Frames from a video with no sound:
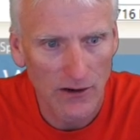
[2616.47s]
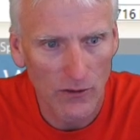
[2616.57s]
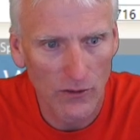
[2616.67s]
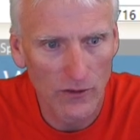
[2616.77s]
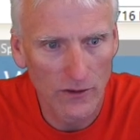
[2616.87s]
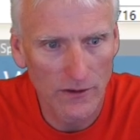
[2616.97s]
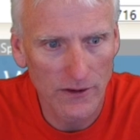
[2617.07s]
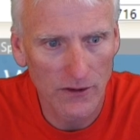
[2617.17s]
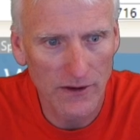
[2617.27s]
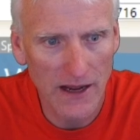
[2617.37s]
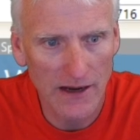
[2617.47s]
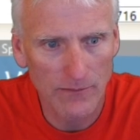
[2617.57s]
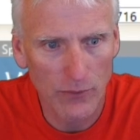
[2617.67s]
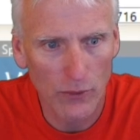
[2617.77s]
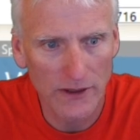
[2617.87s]
Or
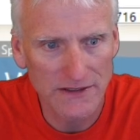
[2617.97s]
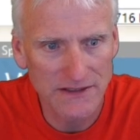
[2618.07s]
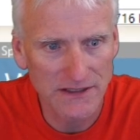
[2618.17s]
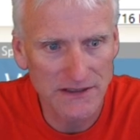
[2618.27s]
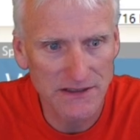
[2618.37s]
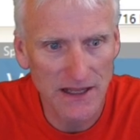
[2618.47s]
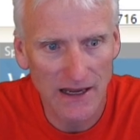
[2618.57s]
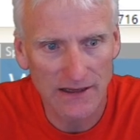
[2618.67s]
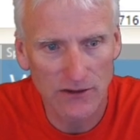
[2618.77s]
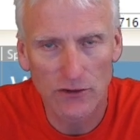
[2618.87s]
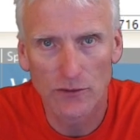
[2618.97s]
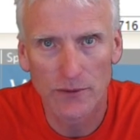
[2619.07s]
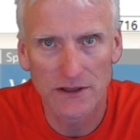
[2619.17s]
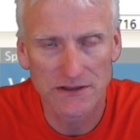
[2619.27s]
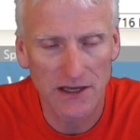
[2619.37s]

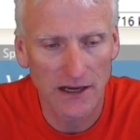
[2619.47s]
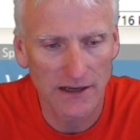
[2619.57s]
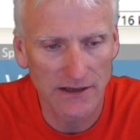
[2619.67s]
9.692 psi